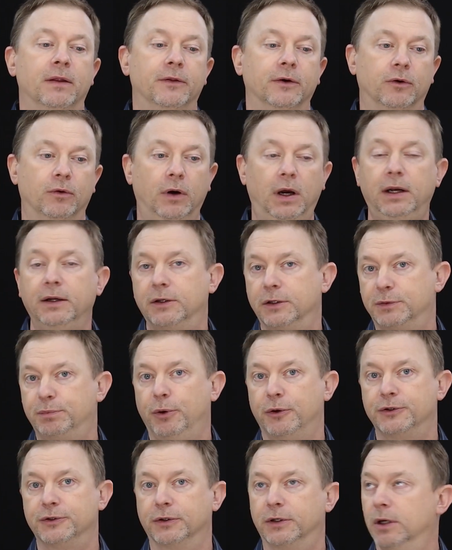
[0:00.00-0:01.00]
The chronic
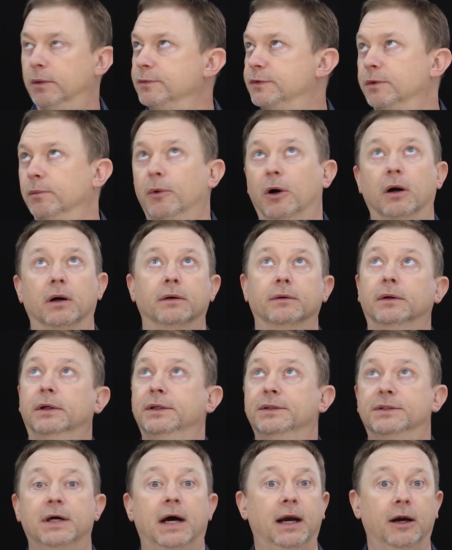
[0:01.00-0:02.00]
exposure comes from our
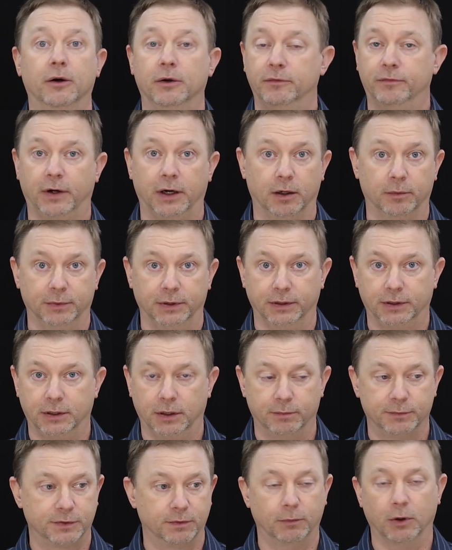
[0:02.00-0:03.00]
entire environment. It
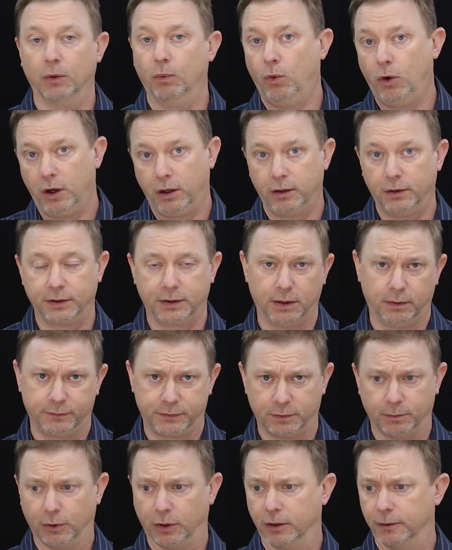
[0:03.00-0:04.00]
comes from our water, it
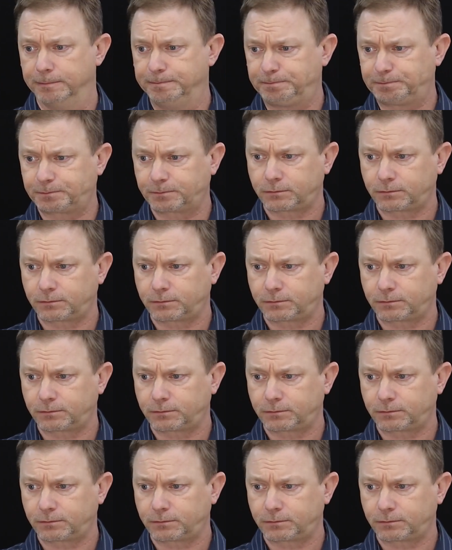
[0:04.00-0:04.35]
comes from our